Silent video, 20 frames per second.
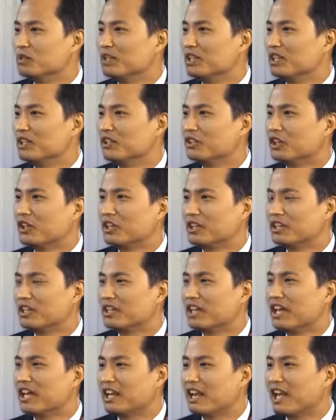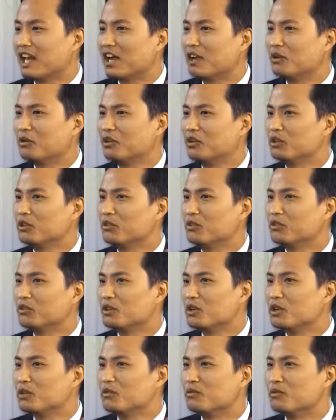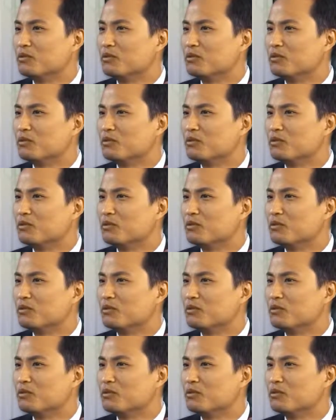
You can look at how you